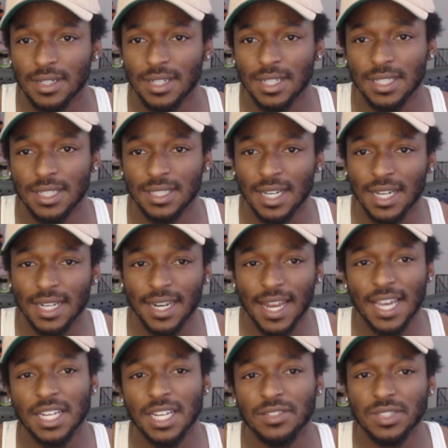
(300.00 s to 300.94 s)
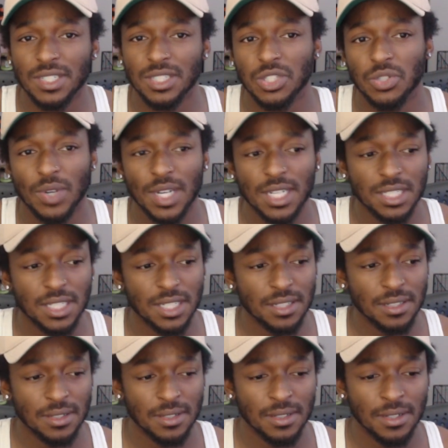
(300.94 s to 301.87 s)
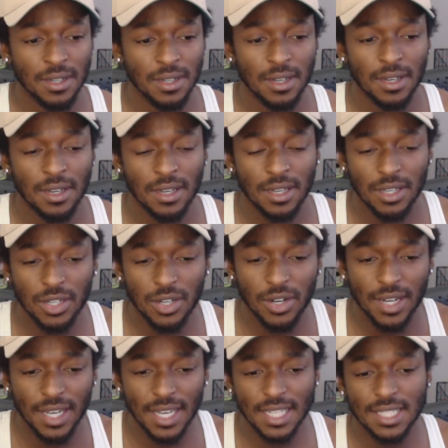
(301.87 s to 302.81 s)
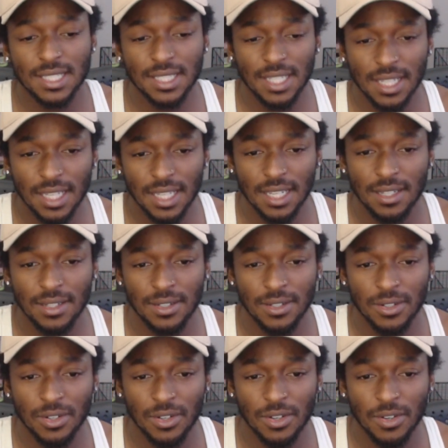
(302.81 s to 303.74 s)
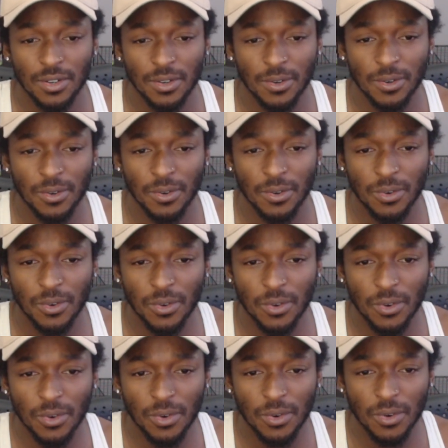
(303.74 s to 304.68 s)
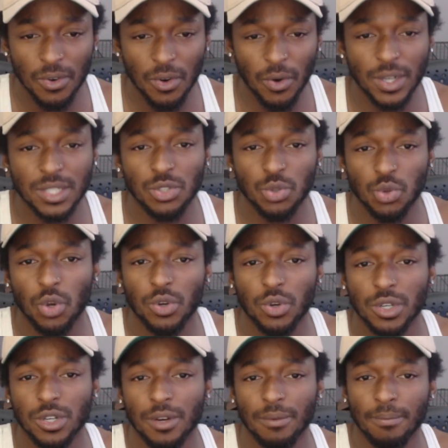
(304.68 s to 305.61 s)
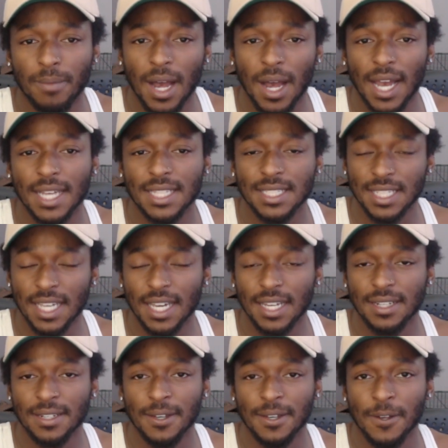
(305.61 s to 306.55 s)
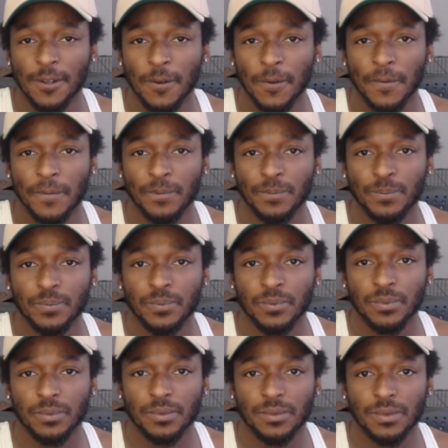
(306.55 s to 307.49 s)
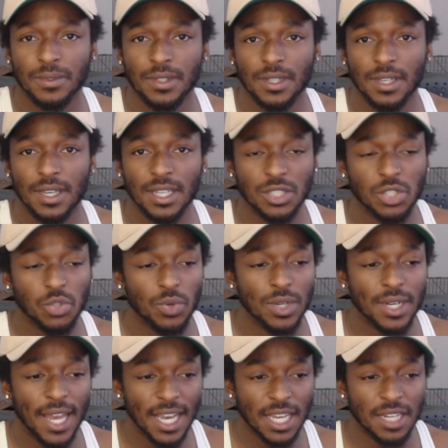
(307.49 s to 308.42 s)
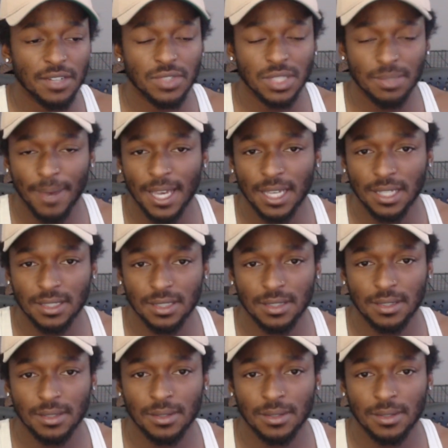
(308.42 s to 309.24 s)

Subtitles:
is a negative situation, you're instantly going to throw your mindset into a negative space.